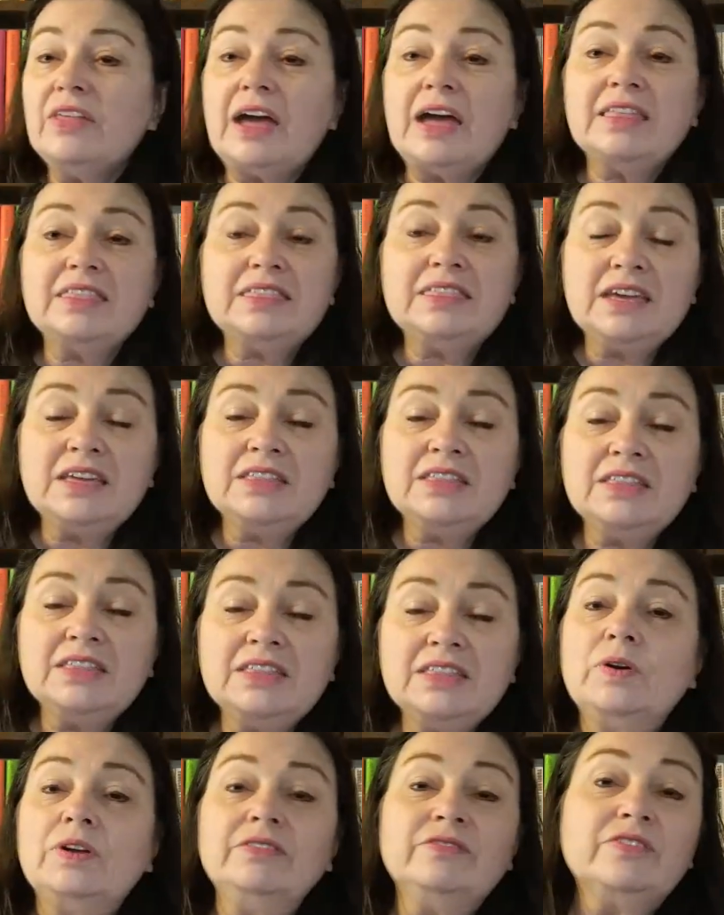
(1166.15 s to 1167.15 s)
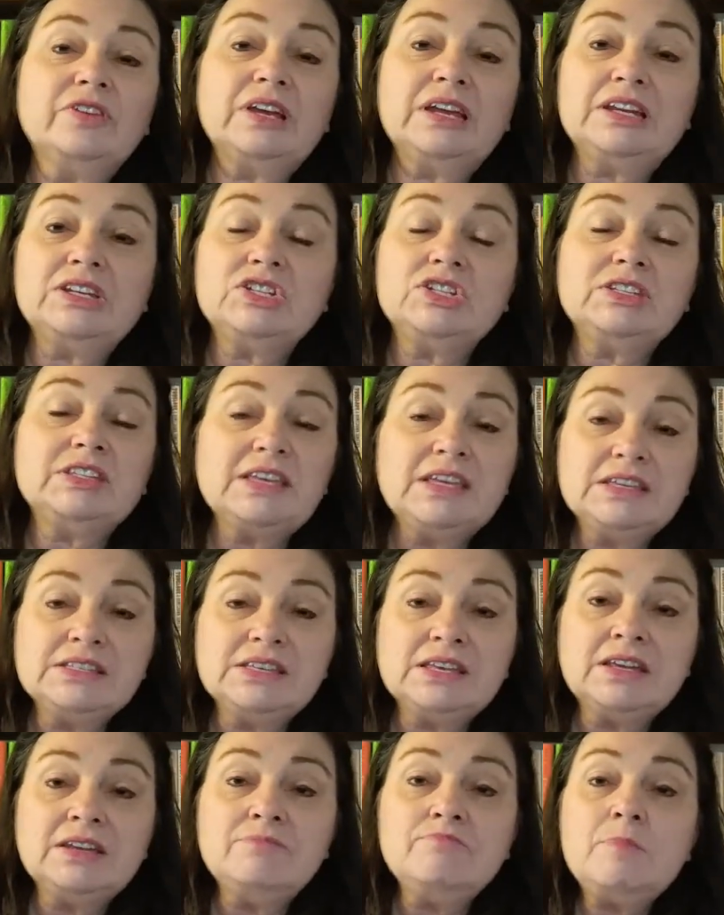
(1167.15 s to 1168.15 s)
I think there's one for each
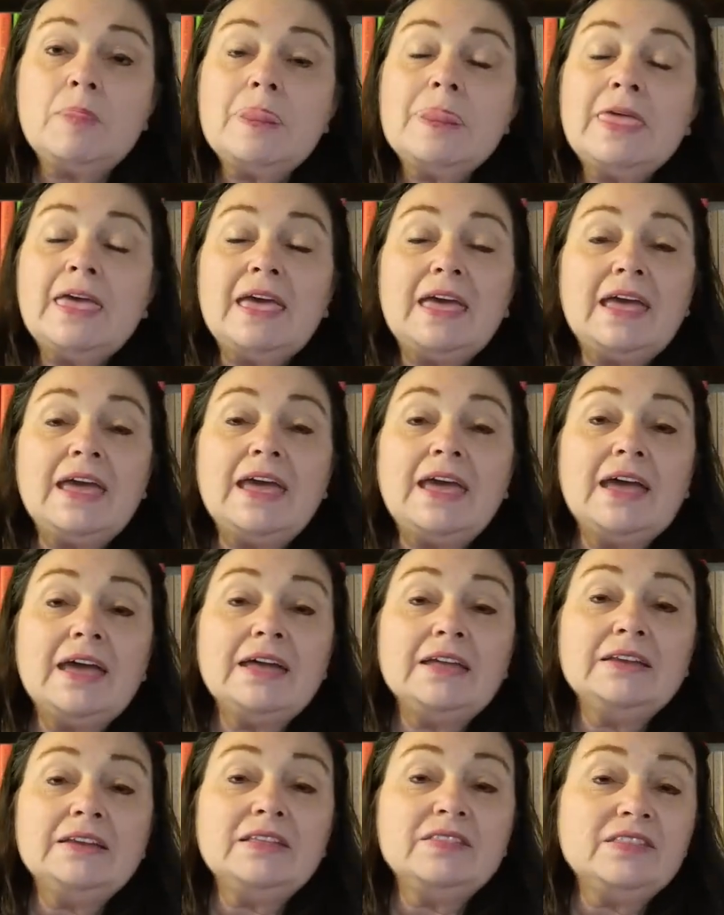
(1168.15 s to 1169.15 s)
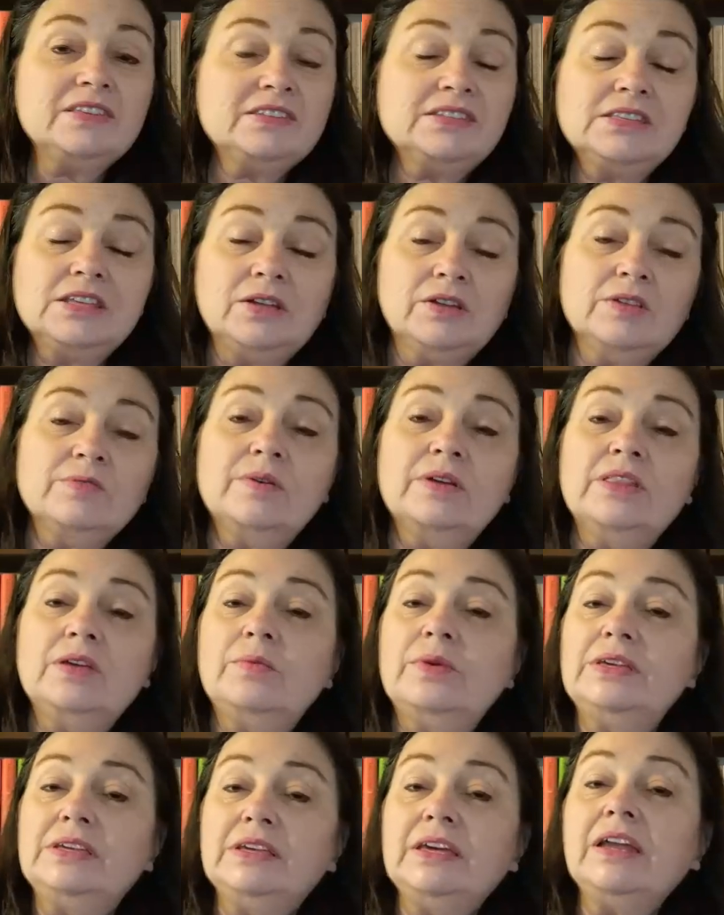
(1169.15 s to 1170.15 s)
season, and this is the only one that
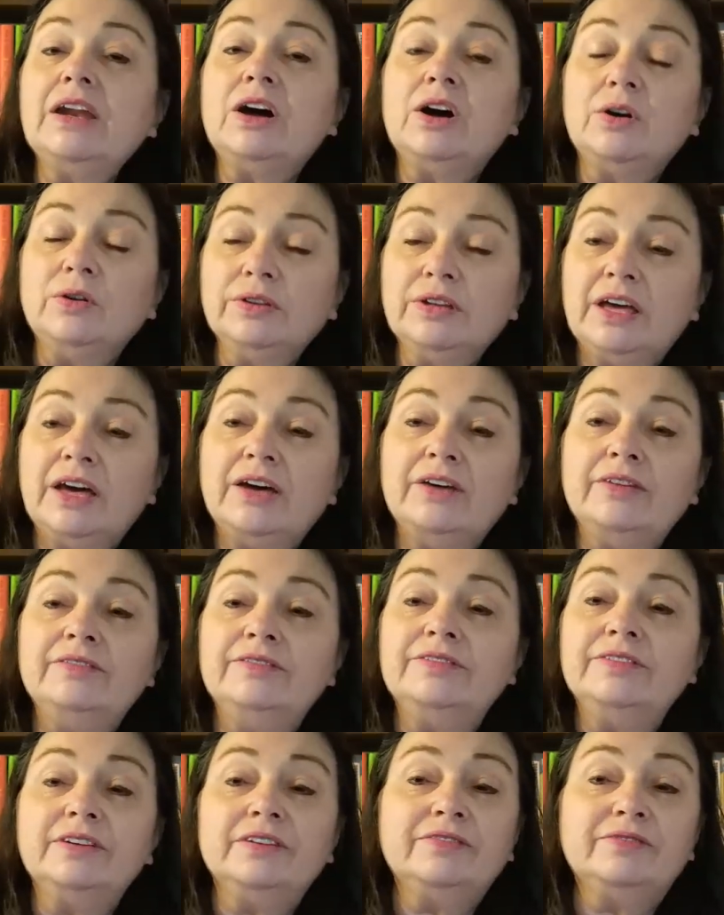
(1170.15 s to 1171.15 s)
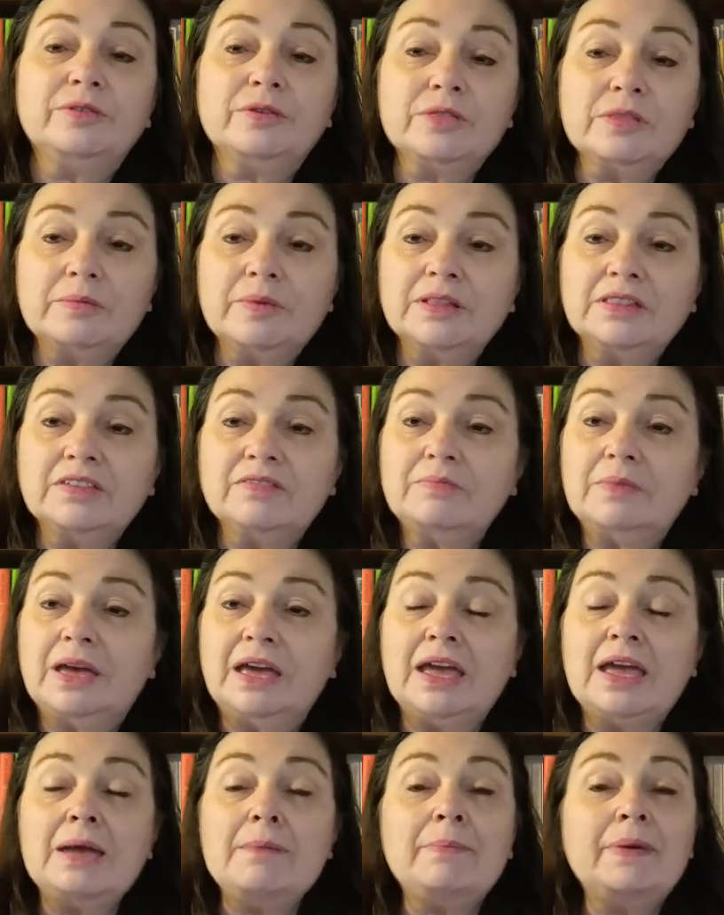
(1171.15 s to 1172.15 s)
we could get a hold of for the month of May.